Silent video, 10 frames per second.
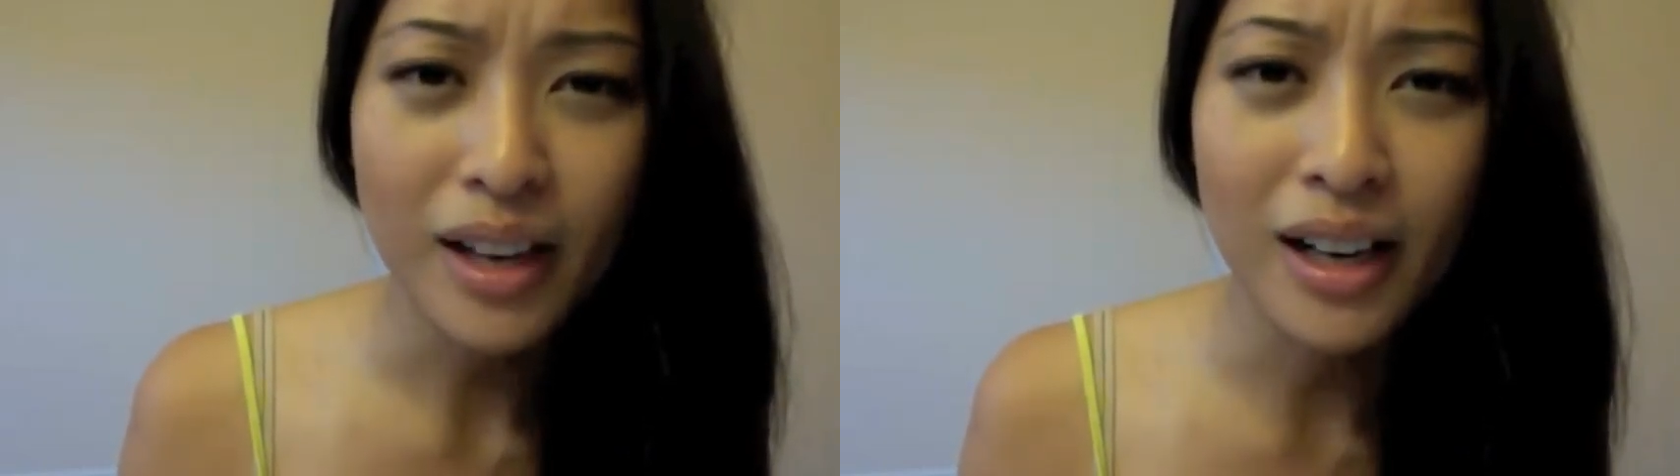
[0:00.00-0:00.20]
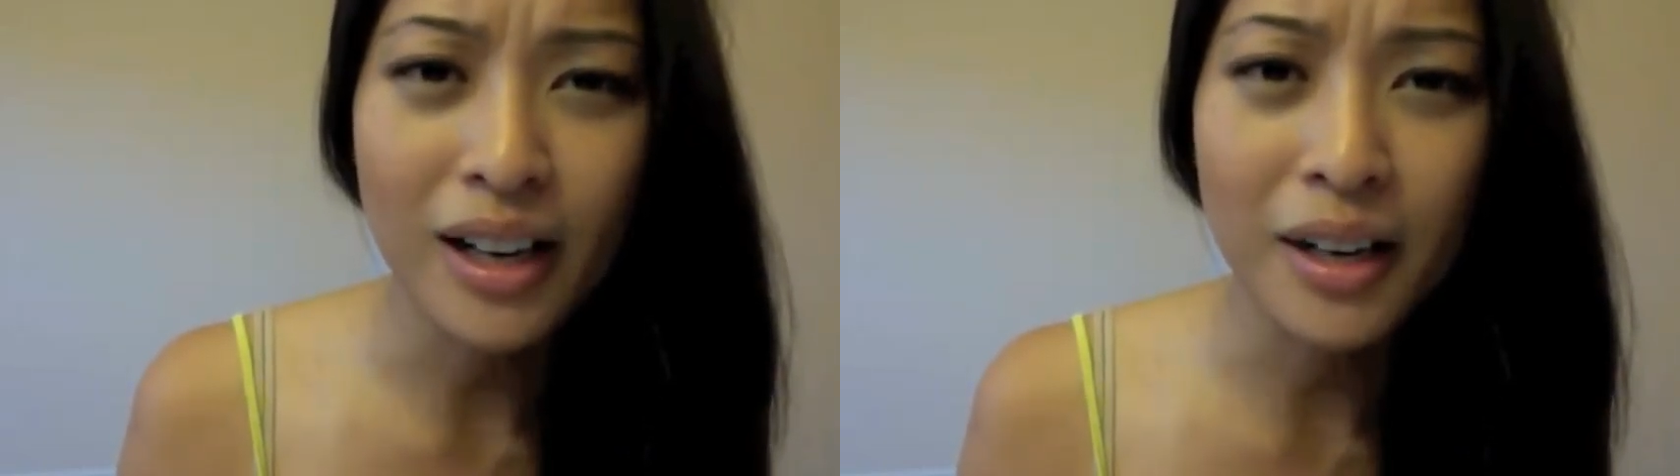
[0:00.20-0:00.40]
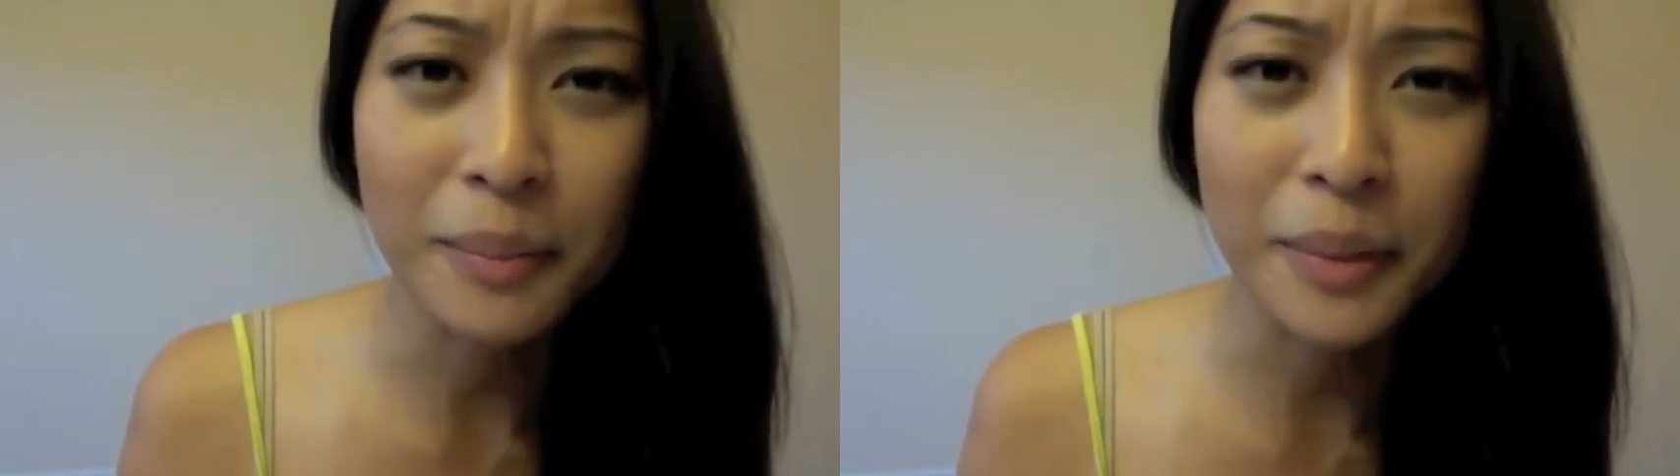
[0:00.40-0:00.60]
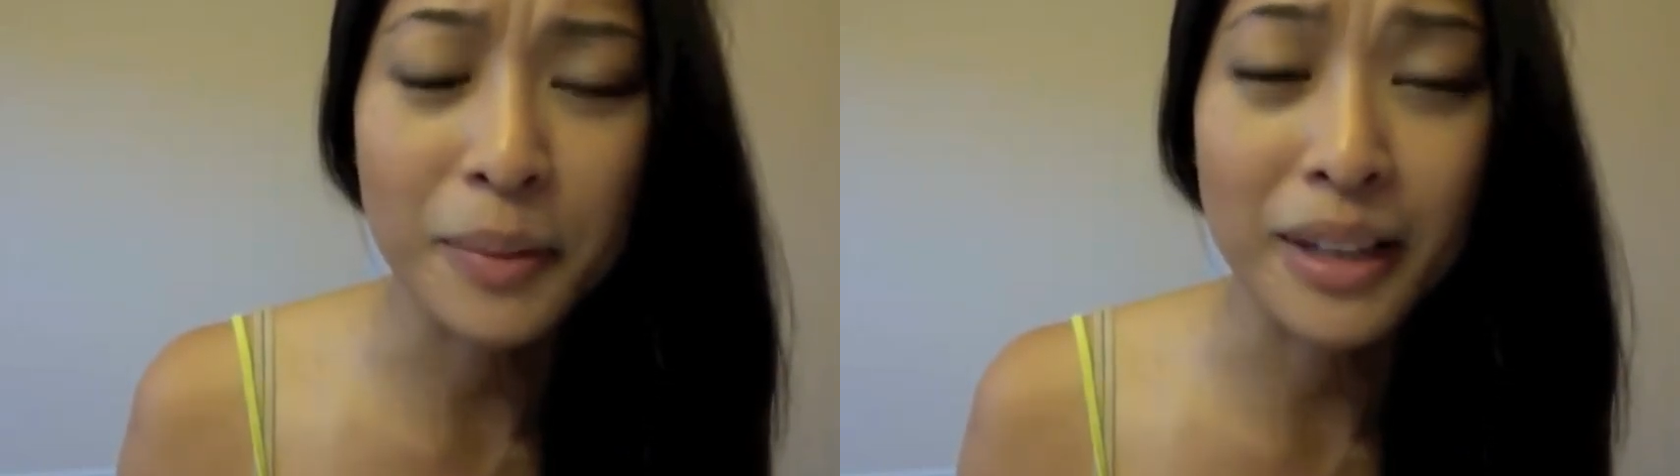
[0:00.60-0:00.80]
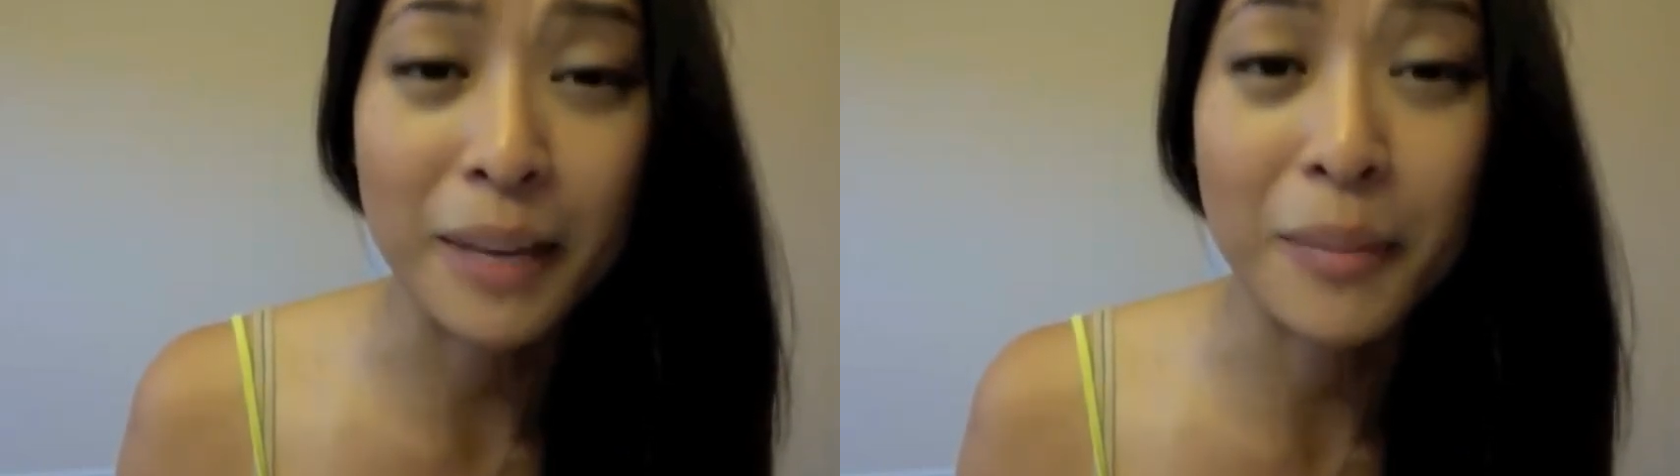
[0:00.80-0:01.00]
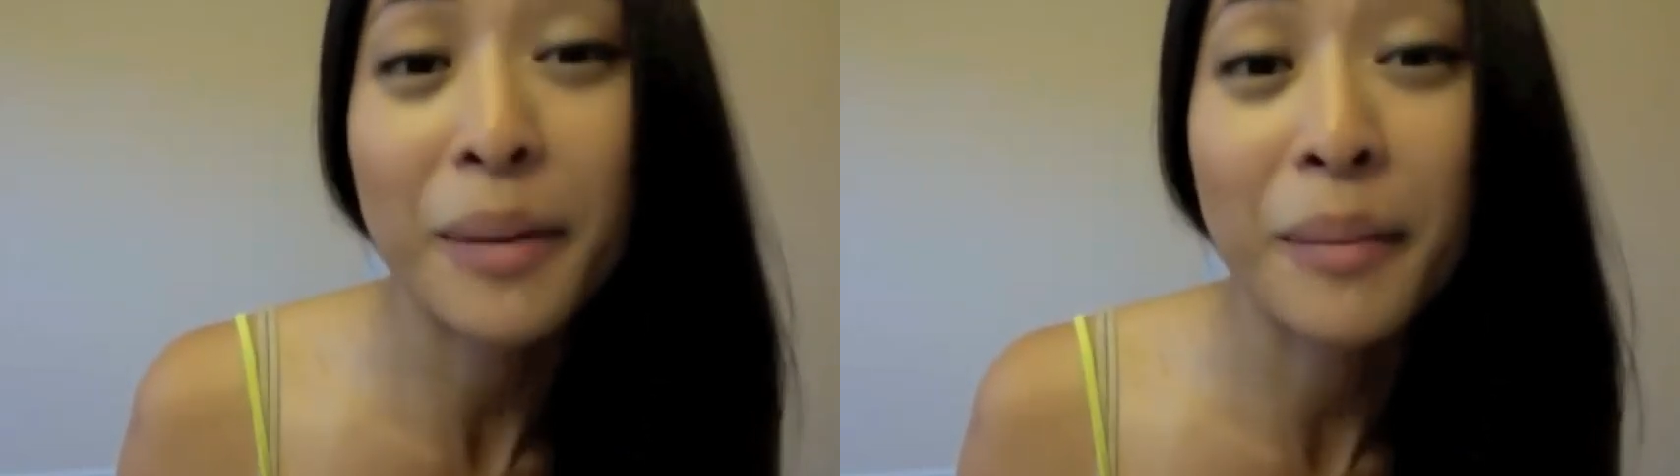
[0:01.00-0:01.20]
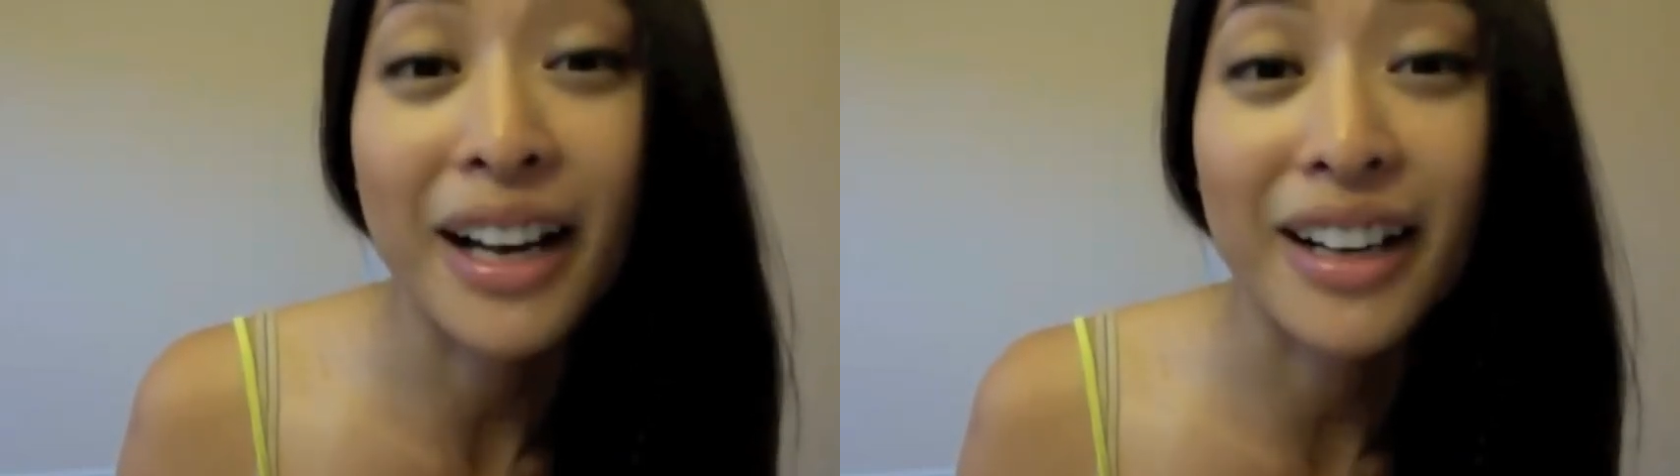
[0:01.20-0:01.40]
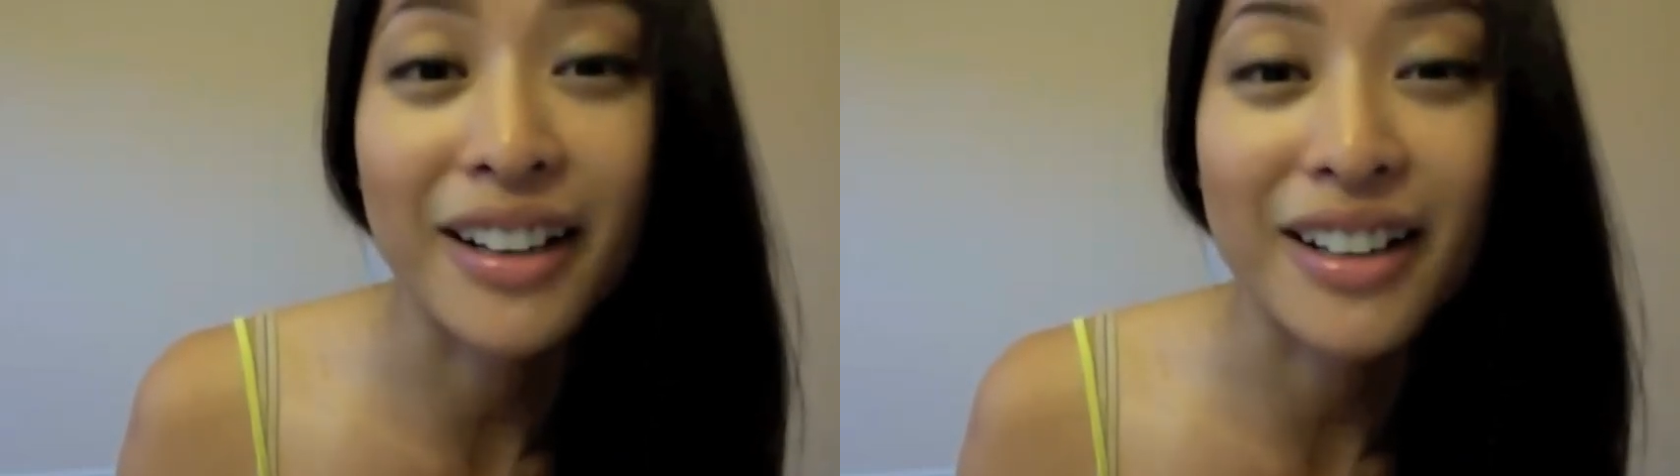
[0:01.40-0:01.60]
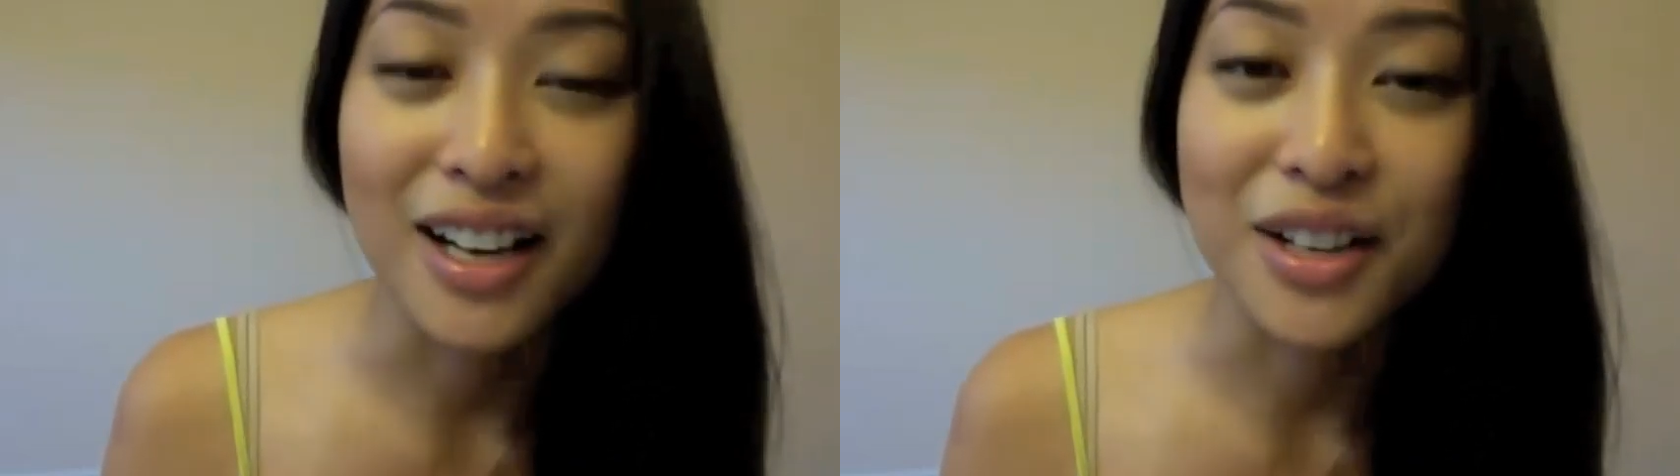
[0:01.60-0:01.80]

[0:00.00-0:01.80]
um, people like Mike Myers,